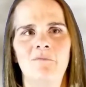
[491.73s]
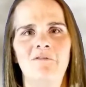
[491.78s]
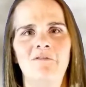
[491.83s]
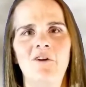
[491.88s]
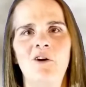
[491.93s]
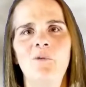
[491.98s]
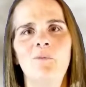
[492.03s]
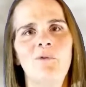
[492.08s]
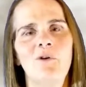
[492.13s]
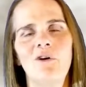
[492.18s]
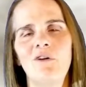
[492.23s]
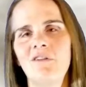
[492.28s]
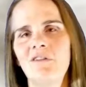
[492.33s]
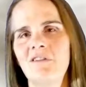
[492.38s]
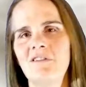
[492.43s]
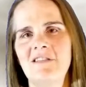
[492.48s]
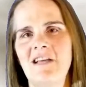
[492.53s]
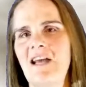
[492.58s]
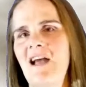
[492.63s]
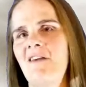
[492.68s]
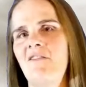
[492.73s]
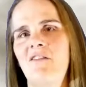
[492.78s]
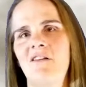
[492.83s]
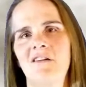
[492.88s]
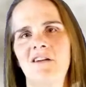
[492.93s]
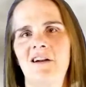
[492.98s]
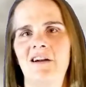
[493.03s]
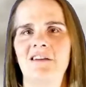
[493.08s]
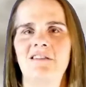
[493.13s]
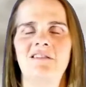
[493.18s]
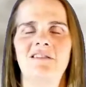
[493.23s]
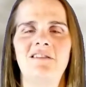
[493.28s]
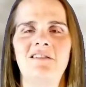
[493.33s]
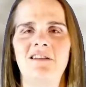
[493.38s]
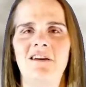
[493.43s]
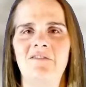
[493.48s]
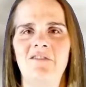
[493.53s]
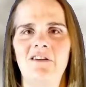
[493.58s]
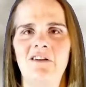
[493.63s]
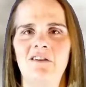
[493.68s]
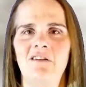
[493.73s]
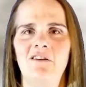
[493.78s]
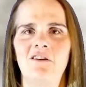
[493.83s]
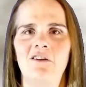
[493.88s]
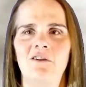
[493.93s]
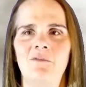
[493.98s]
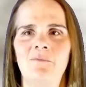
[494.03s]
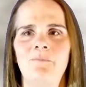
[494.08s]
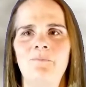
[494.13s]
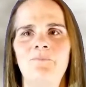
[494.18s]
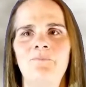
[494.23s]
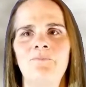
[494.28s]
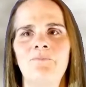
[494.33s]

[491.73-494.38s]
foam rollers, I have all kinds of stuff here at home.